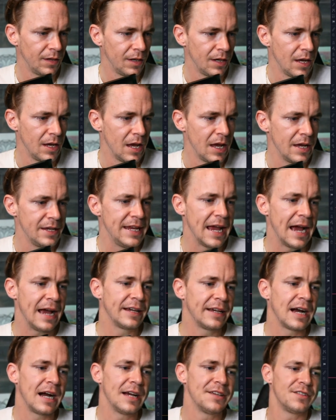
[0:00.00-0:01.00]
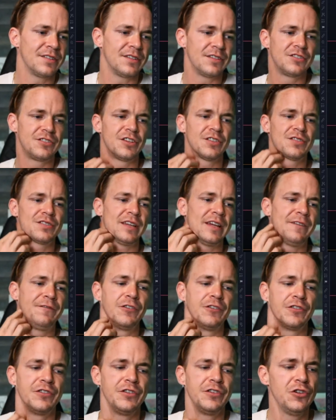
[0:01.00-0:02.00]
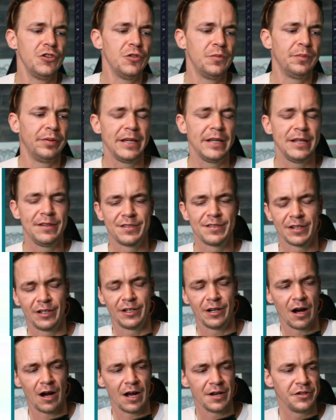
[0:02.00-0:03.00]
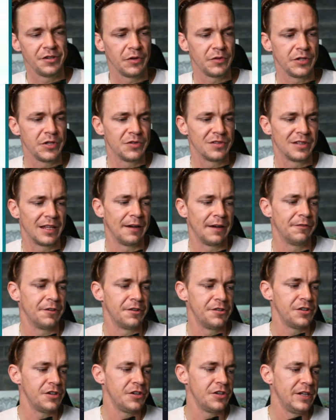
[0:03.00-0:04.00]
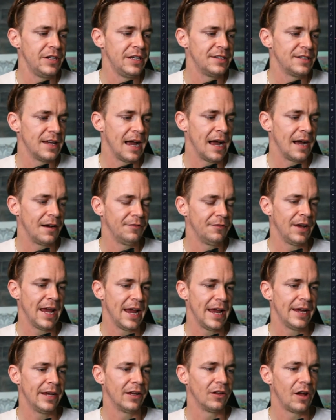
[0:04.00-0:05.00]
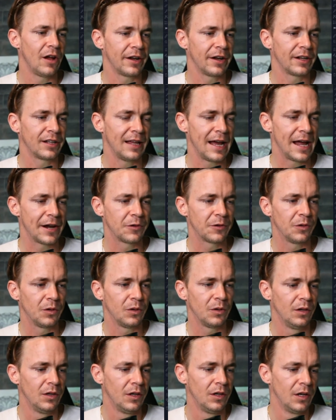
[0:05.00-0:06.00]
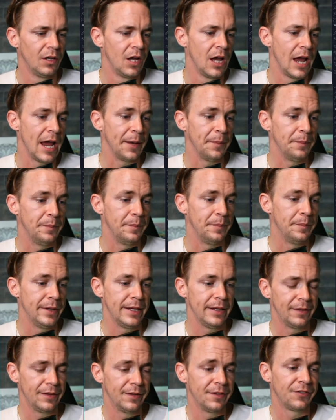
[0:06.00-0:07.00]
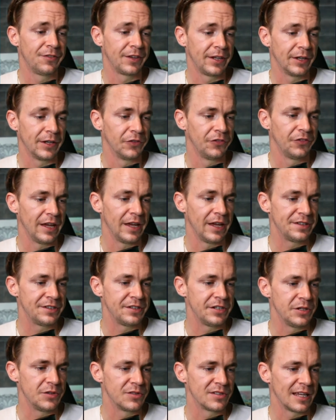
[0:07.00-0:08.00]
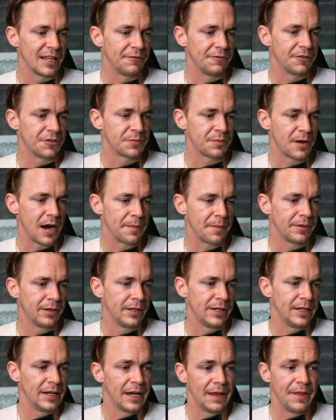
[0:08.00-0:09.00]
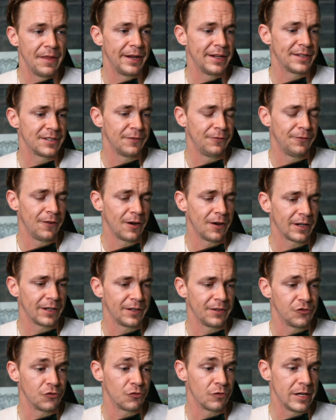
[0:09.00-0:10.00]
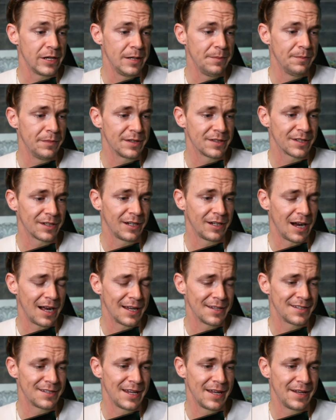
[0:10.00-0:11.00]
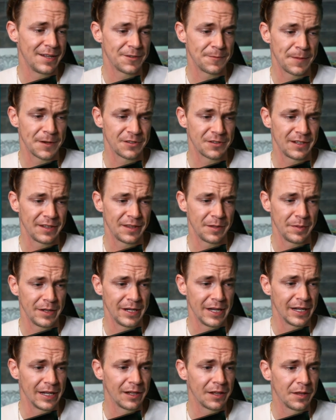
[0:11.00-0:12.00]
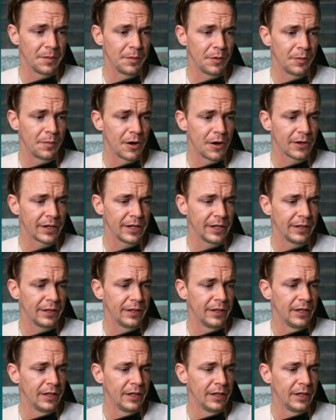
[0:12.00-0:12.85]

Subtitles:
Yeah, guys, just if you're new, please to God, don't use leverage. You need to have a lot of collateral and B, the skill set to use leverage properly. And then it's a fucking dream. It's a godsend, especially at the beginning of the bull market.